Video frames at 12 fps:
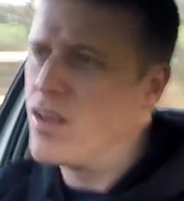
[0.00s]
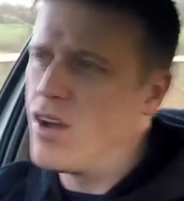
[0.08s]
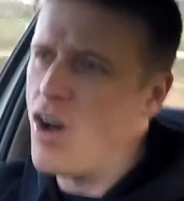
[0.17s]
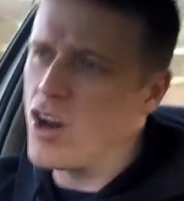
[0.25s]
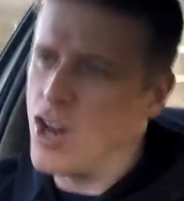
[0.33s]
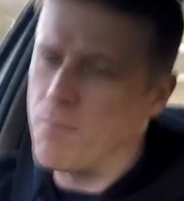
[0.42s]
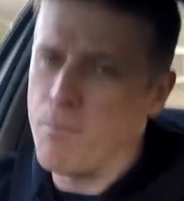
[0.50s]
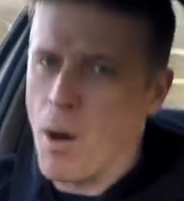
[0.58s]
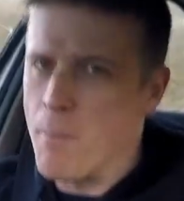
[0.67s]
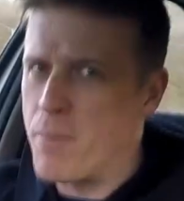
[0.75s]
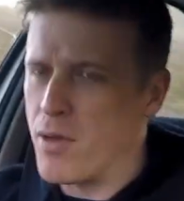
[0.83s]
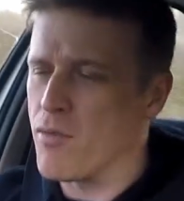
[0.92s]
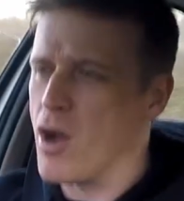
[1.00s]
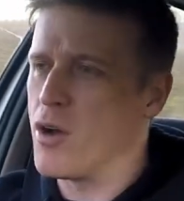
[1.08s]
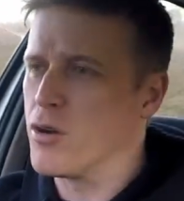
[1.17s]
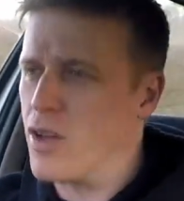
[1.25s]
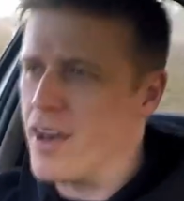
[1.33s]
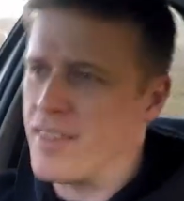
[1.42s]
on a bumpy
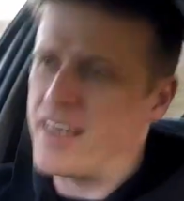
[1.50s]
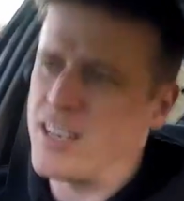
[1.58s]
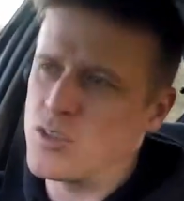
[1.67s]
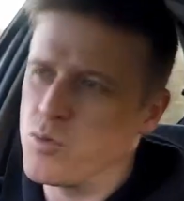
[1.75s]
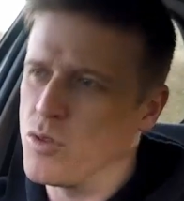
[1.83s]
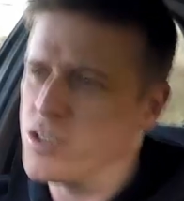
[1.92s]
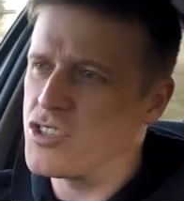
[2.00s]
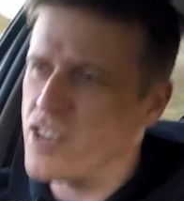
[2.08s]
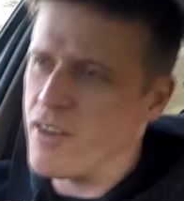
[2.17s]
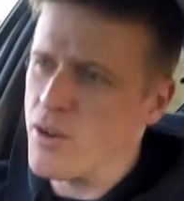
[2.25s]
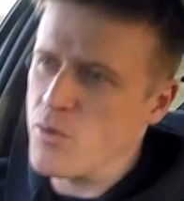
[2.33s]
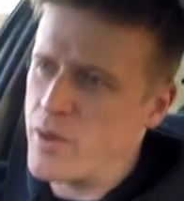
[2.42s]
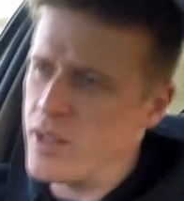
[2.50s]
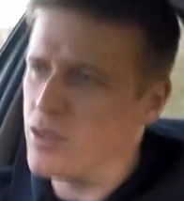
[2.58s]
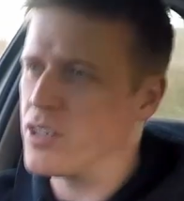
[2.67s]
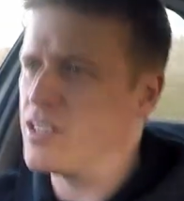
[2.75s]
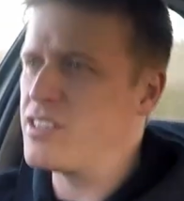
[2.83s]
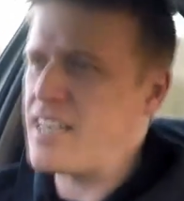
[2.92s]
road like this. Well, the steering wheel
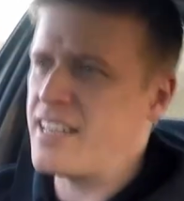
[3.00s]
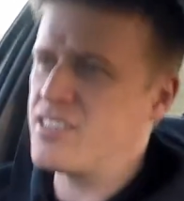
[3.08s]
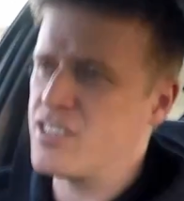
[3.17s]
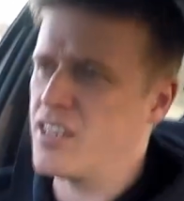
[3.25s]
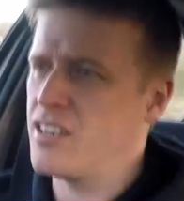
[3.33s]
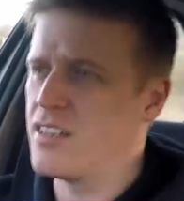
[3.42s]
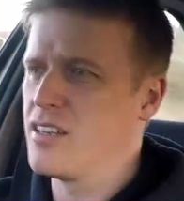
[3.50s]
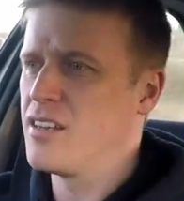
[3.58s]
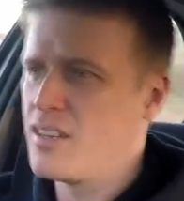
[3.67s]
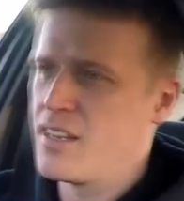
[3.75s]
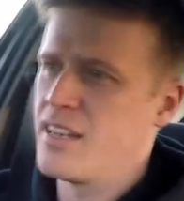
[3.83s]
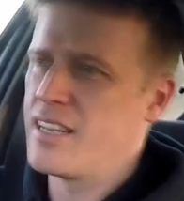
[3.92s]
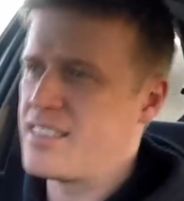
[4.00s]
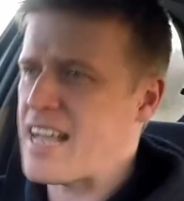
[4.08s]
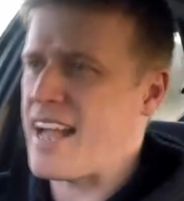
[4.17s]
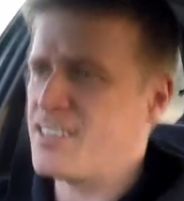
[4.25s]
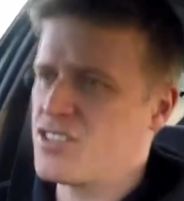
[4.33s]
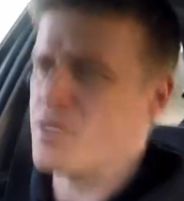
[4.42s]
can tend to
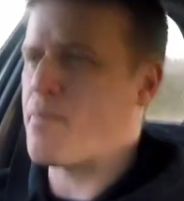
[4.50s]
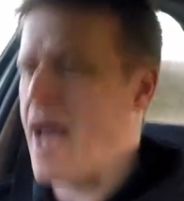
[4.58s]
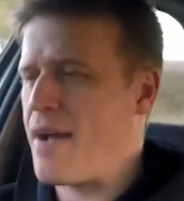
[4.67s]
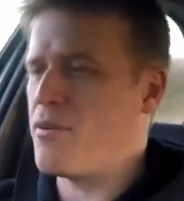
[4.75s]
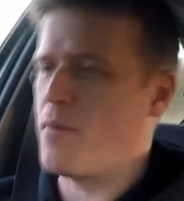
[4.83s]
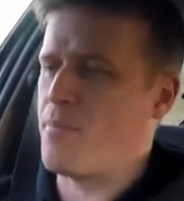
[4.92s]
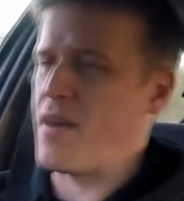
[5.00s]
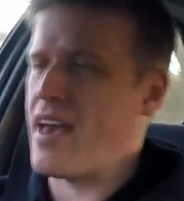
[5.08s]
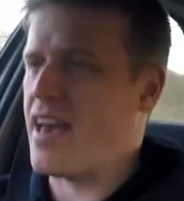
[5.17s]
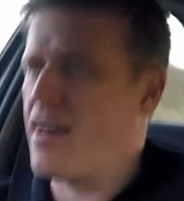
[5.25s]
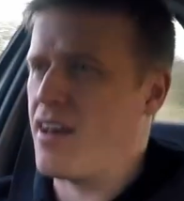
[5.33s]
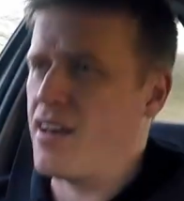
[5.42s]
dance about a bit.